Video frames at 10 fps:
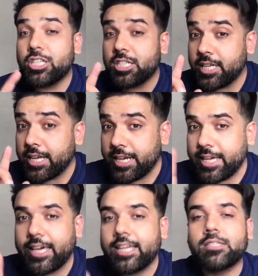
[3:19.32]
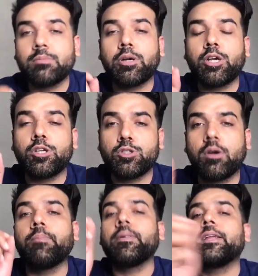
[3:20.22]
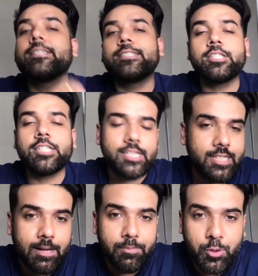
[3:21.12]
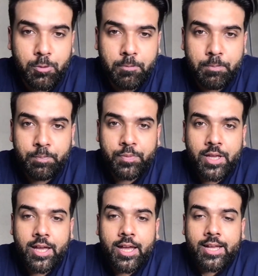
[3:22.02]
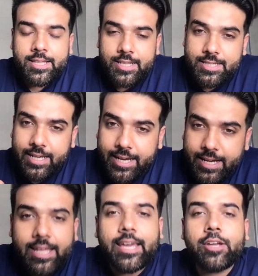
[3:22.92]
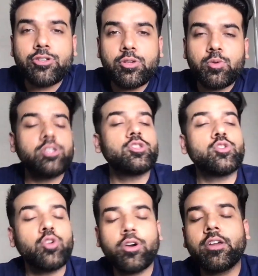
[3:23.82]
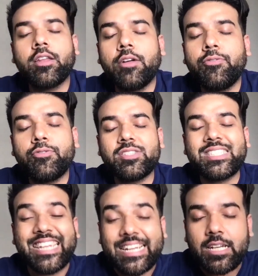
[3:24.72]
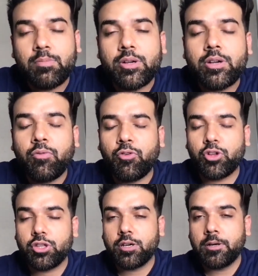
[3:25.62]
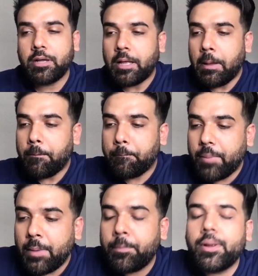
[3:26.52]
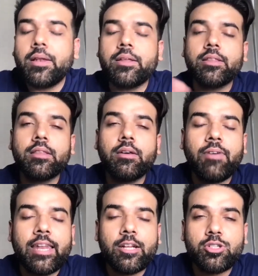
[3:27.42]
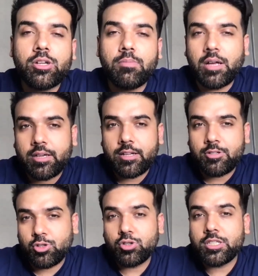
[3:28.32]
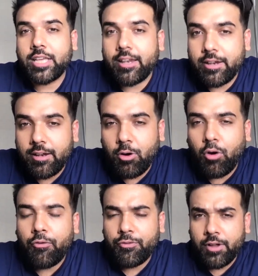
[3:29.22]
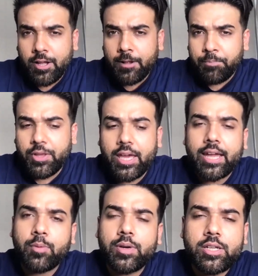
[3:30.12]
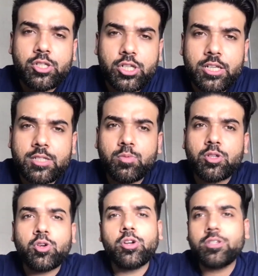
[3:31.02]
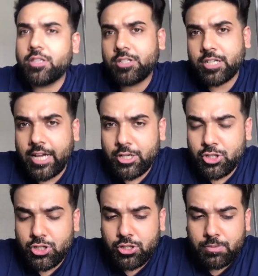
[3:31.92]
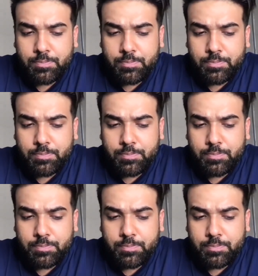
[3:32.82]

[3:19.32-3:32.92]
just indicates but does not mean recession has come through. This indication was strong enough sentiment for the people in the financial markets to sell off the equity shares, which caused this crash.